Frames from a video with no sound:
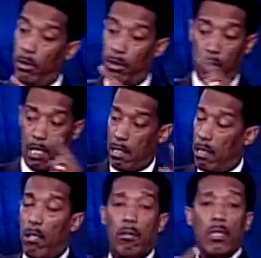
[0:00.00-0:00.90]
but you're not
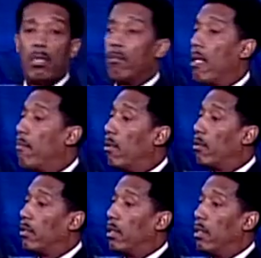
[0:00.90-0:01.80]
called to live by
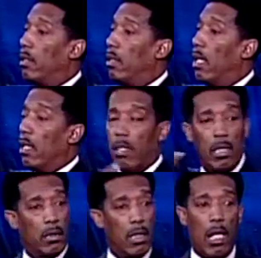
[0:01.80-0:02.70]
mercy.
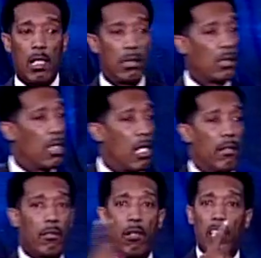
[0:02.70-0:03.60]
Yes, God is a God
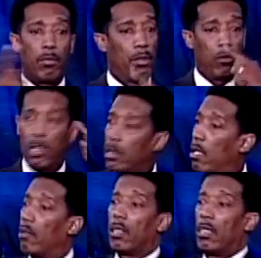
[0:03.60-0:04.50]
of grace, but you ain't
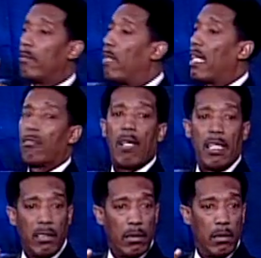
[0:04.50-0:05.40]
called to live by
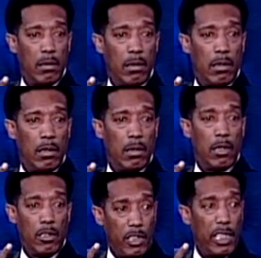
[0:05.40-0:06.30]
grace.
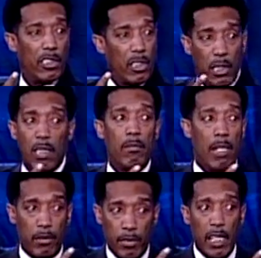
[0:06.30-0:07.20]
The just shall live
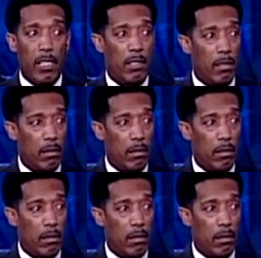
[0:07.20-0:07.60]
by faith.